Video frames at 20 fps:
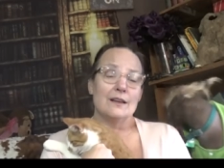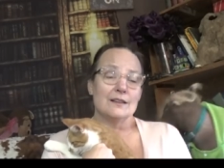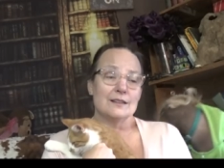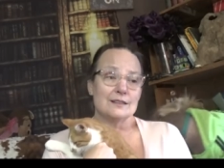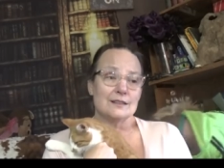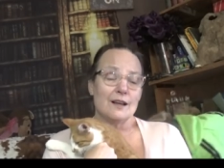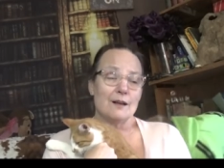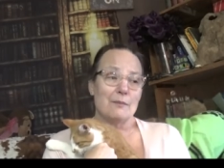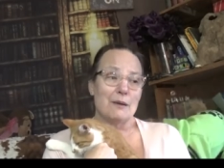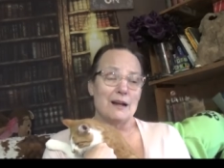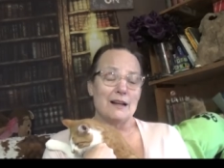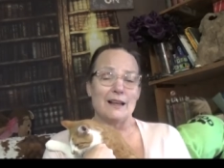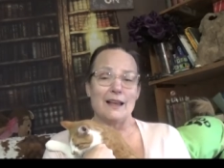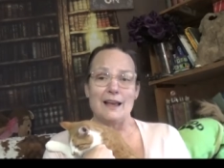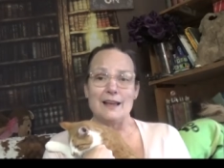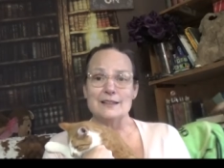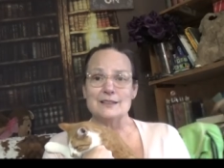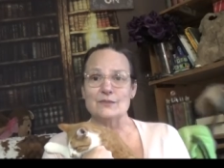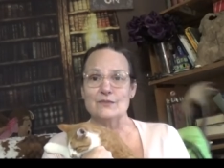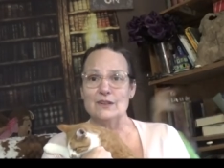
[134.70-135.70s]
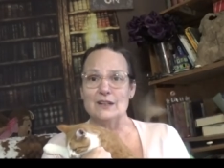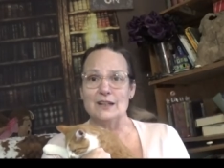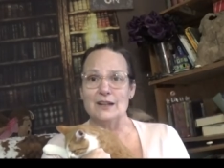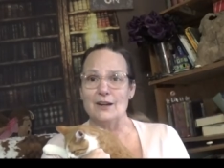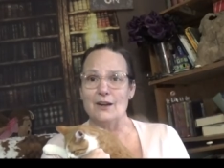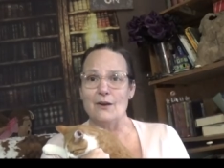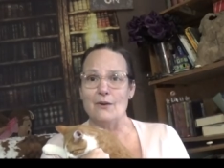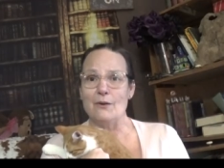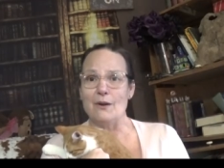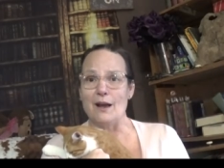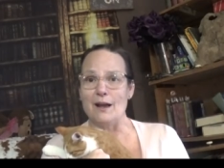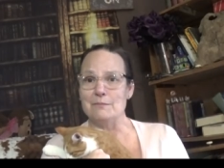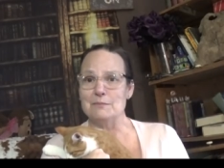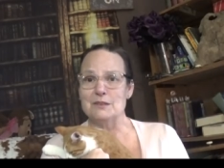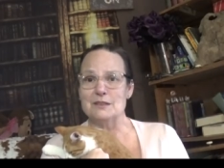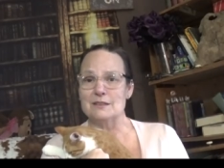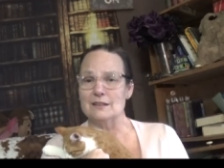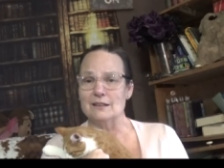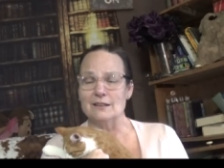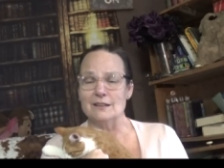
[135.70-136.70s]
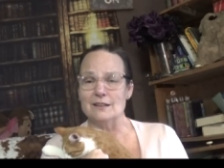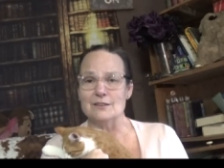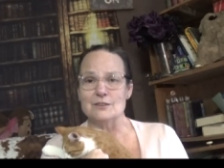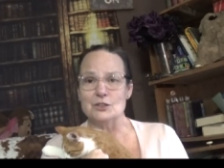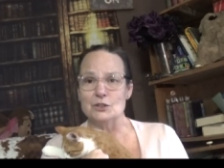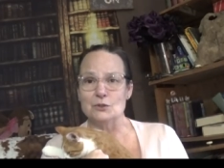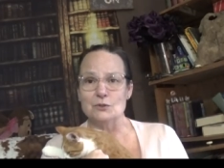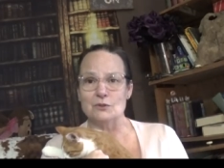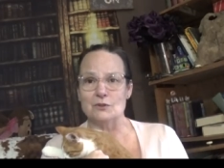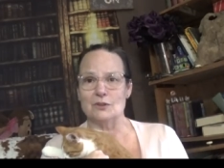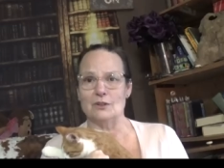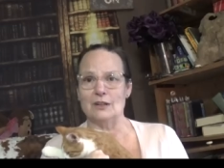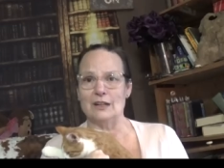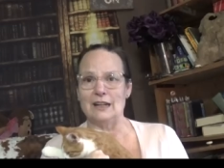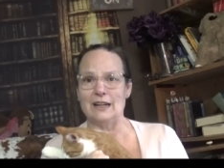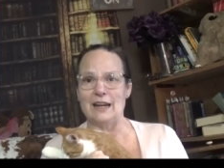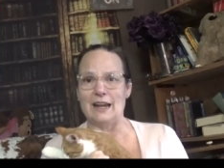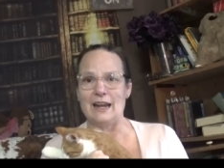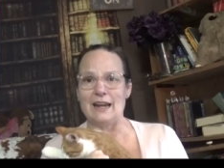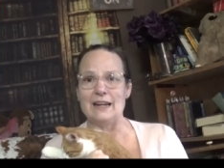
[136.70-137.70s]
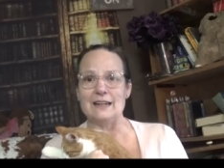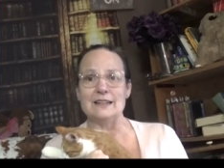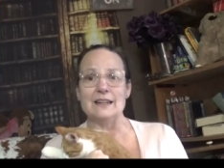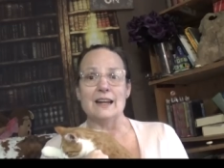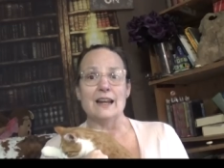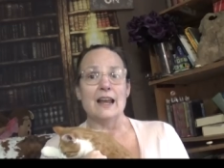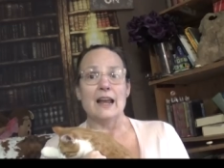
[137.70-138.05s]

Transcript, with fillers: saw my last video, I'm still at 238.